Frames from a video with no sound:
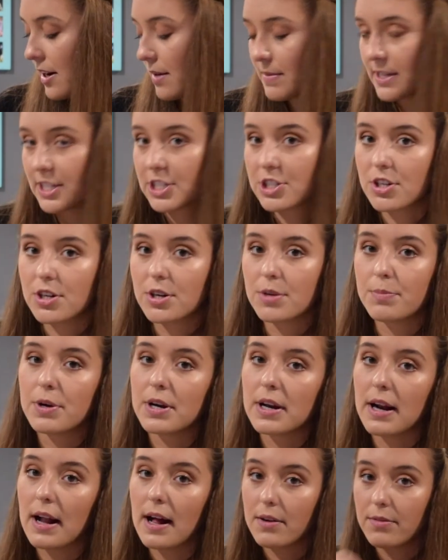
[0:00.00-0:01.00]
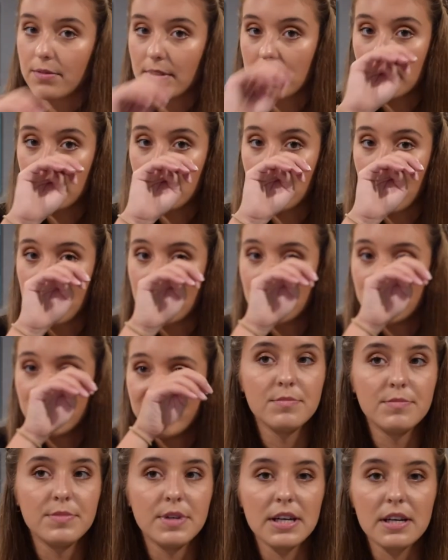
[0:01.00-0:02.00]
I make sure to put it on really well
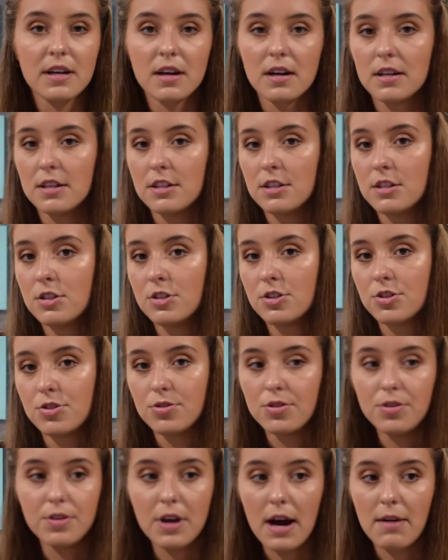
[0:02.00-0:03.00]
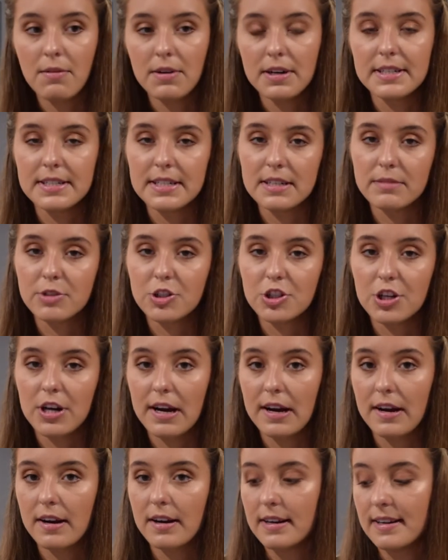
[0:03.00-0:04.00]
because you do not want to damage your
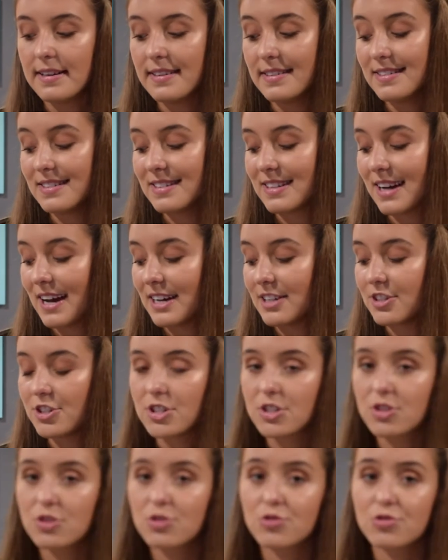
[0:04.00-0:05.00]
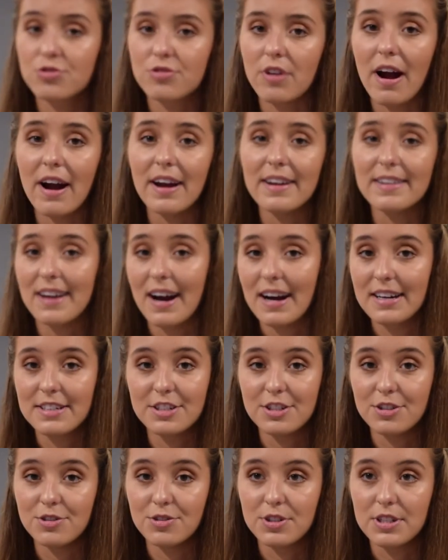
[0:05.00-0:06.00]
hair, and I just try not
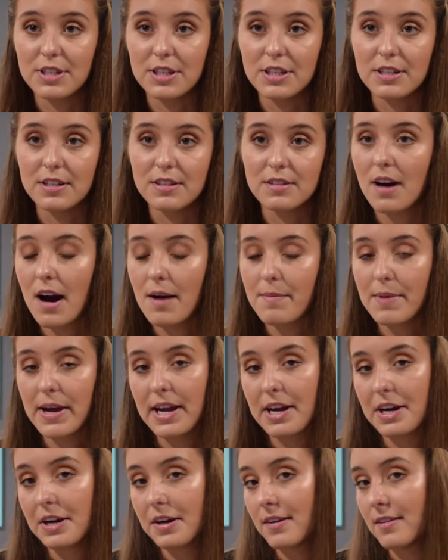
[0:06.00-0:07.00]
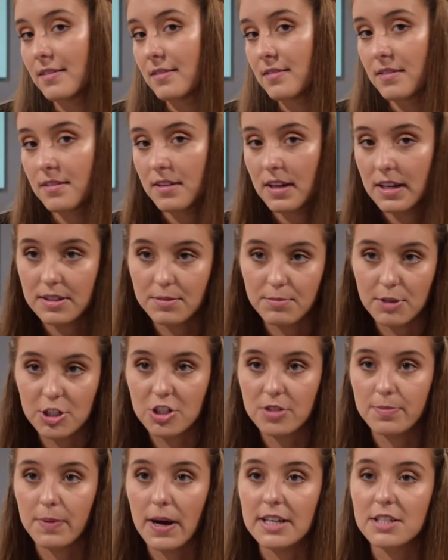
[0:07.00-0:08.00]
to use heat on my hair as much
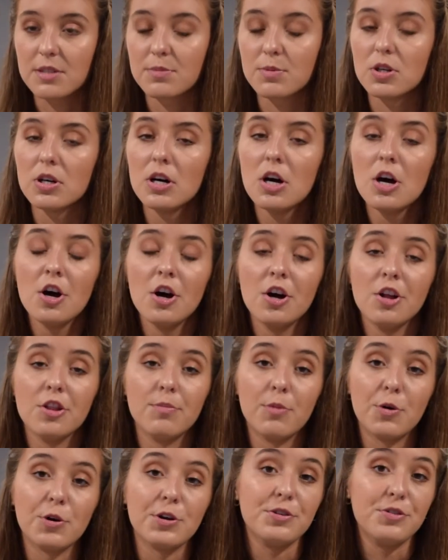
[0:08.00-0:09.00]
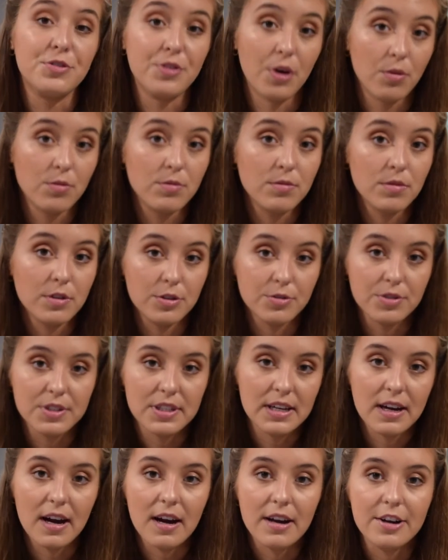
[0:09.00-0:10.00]
as possible. The more you don't use
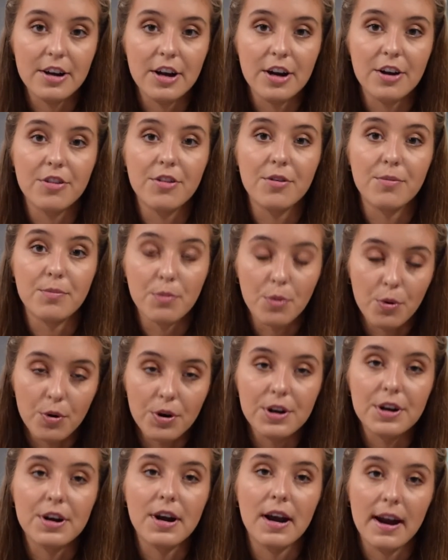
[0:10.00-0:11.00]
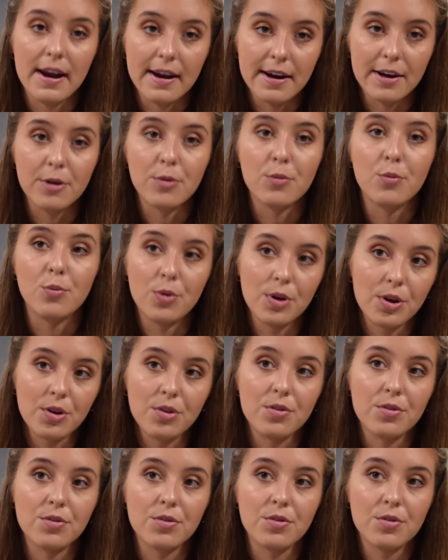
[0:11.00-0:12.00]
heat on your hair, the more your hair
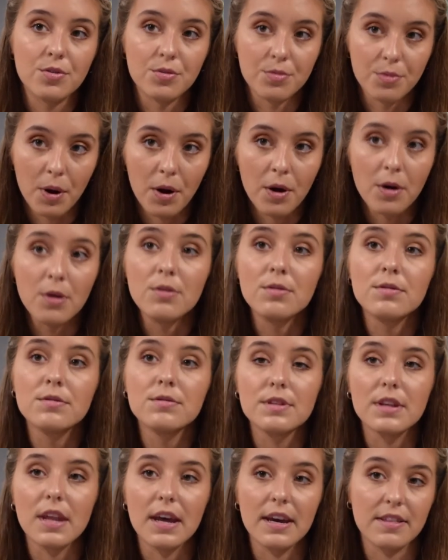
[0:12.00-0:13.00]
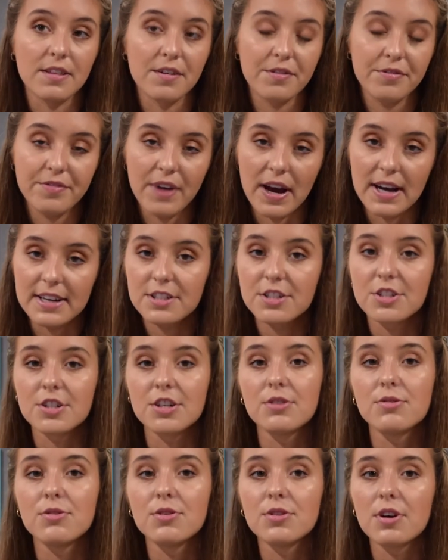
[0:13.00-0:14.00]
will grow, like the faster
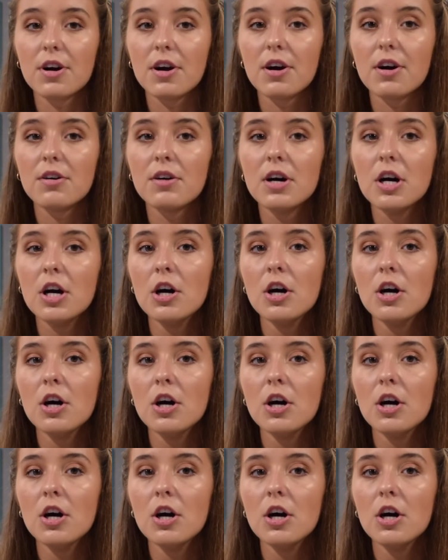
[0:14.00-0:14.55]
it will grow.